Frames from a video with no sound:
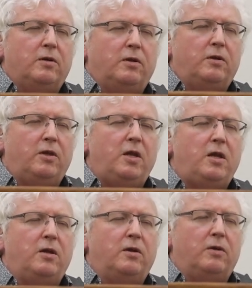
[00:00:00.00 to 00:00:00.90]

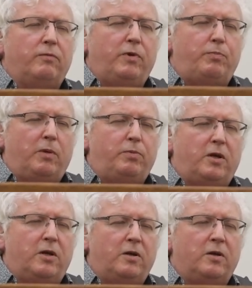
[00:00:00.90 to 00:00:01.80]
the
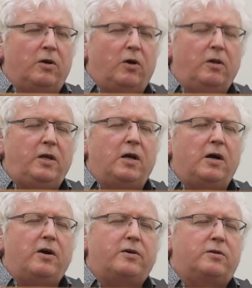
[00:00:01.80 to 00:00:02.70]
Republican
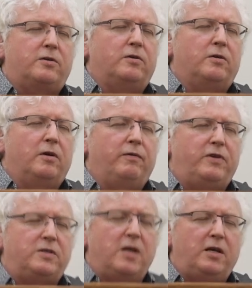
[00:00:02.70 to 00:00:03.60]
oligarchs of
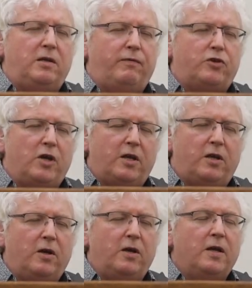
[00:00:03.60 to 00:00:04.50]
his native
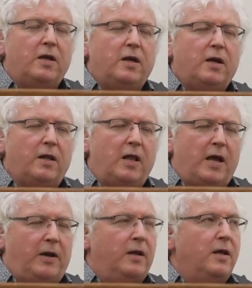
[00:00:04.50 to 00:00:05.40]
Shakya
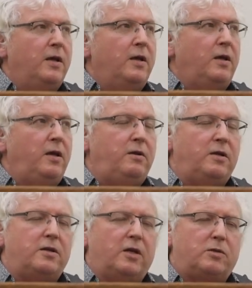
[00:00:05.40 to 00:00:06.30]
clan. He
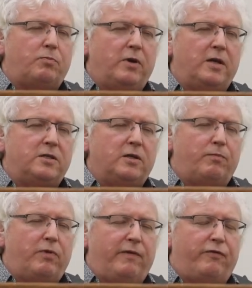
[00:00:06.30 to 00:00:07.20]
didn't express a
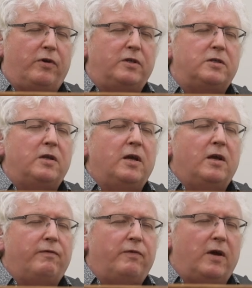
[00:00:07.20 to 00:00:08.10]
preference
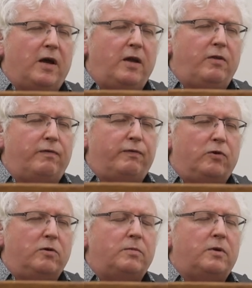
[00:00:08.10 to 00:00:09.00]
for either
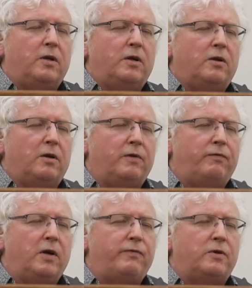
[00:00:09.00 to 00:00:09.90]
form
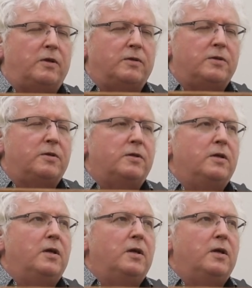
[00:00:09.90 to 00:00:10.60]
of governance.